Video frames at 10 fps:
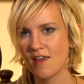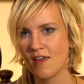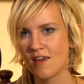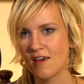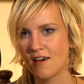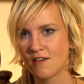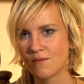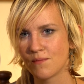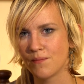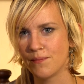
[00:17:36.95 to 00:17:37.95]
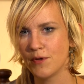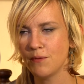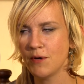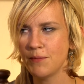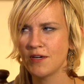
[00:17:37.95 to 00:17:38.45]
Like, I'm still
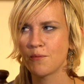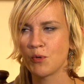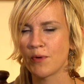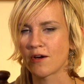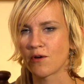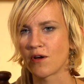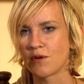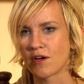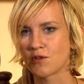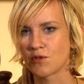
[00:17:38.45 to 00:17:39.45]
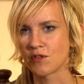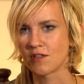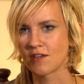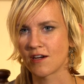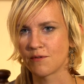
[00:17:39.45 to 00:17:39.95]
very much in love with
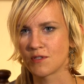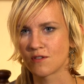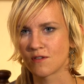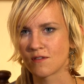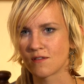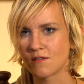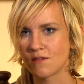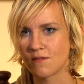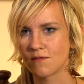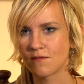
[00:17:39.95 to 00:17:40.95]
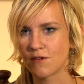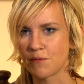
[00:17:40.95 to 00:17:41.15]
my former bandmates,